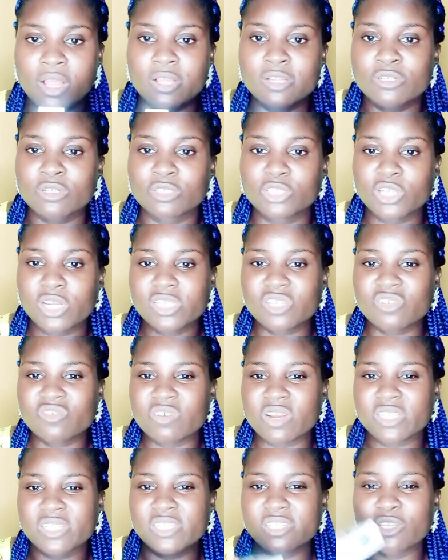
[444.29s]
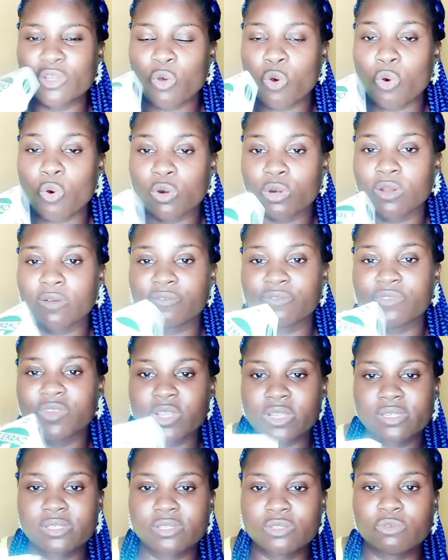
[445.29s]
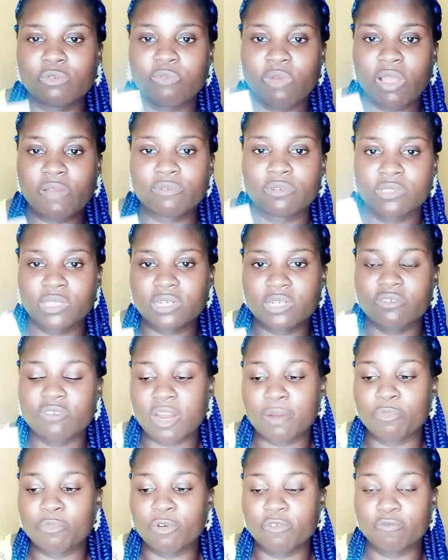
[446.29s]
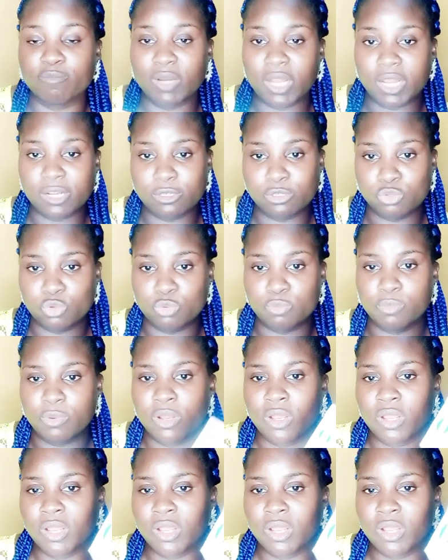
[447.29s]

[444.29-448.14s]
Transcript: So just grate the whole of this to 500 gram of black soap.